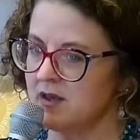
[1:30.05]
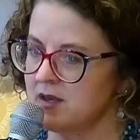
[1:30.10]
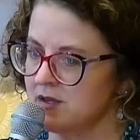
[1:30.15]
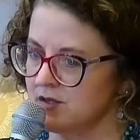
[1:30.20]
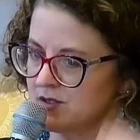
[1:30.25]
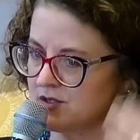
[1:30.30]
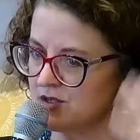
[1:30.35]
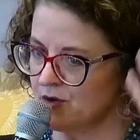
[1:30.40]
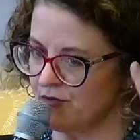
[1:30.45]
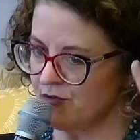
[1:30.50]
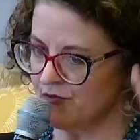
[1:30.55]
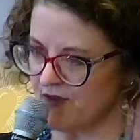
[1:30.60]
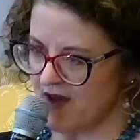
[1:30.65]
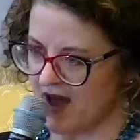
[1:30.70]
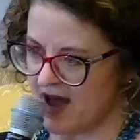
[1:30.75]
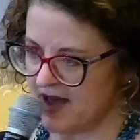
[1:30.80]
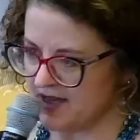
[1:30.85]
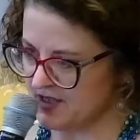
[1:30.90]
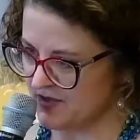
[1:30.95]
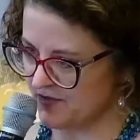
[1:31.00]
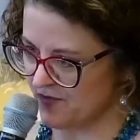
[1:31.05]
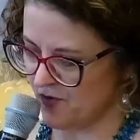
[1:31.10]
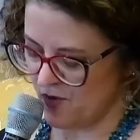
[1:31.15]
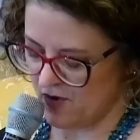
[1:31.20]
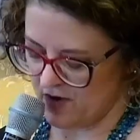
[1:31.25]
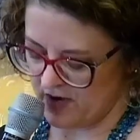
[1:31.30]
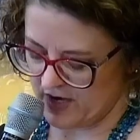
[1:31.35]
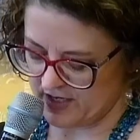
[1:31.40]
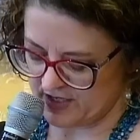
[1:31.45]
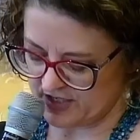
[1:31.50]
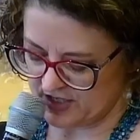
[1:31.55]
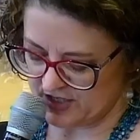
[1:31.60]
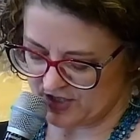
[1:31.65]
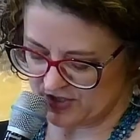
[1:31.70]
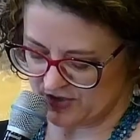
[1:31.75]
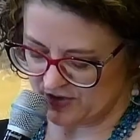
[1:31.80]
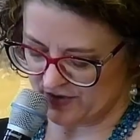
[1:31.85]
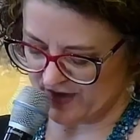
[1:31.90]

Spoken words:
And my husband Nathan and I